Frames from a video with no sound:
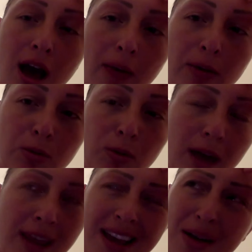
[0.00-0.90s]
i was
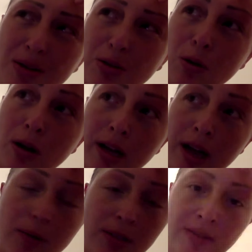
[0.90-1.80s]
i think i was working
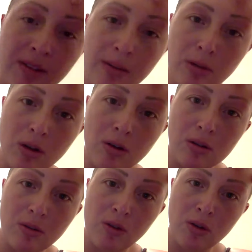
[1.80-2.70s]
i wasn't even able to go to
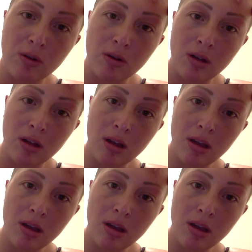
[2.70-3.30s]
his funeral